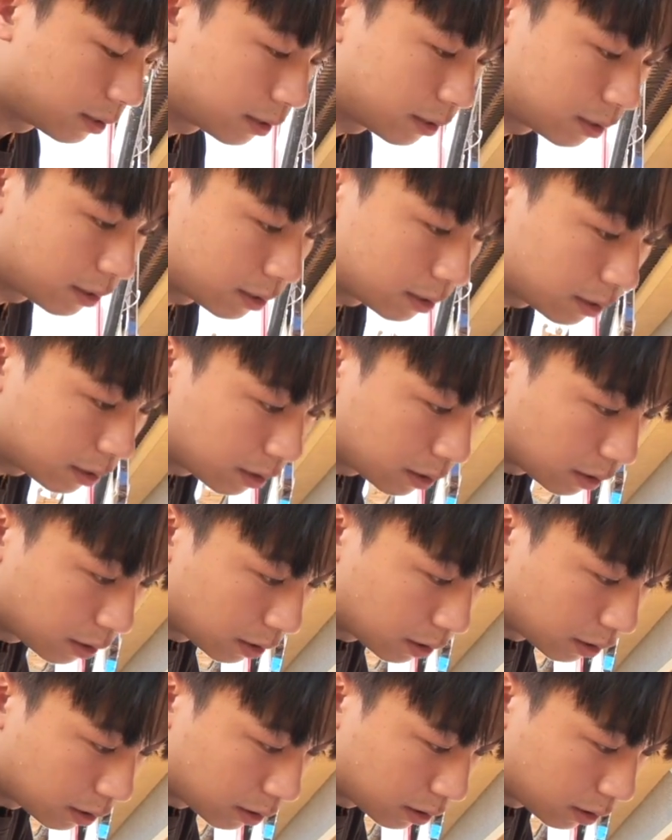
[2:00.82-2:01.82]
And so you need
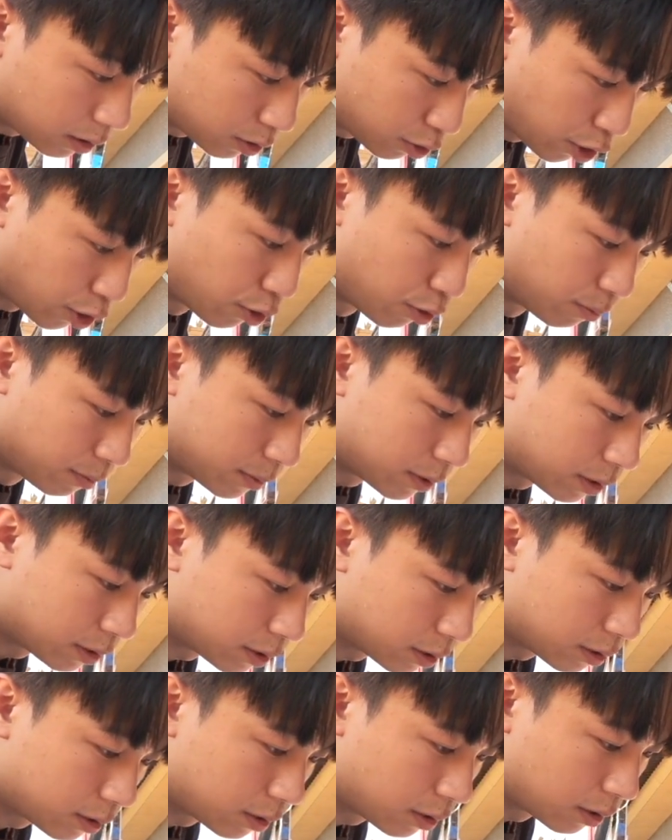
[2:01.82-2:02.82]
to allow
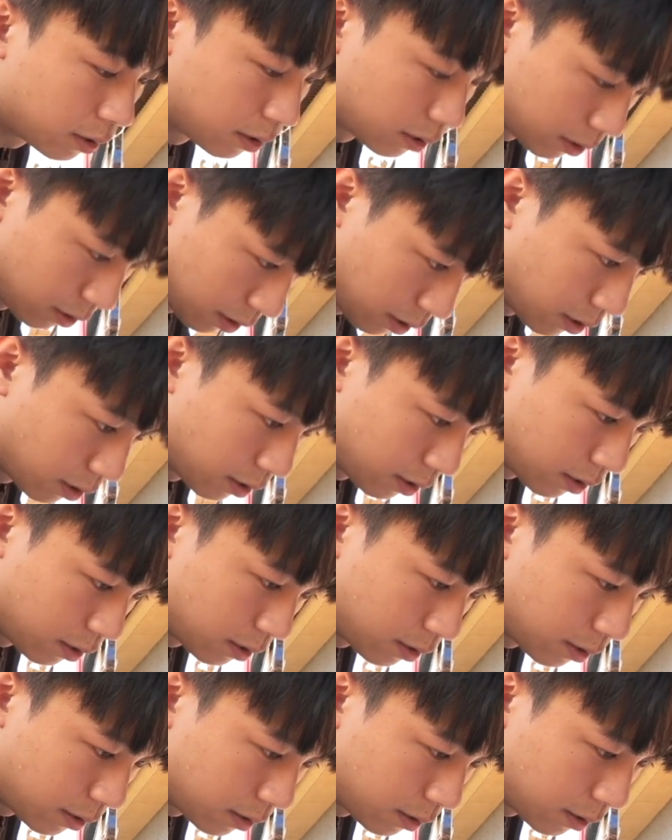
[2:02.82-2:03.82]
frontline officers and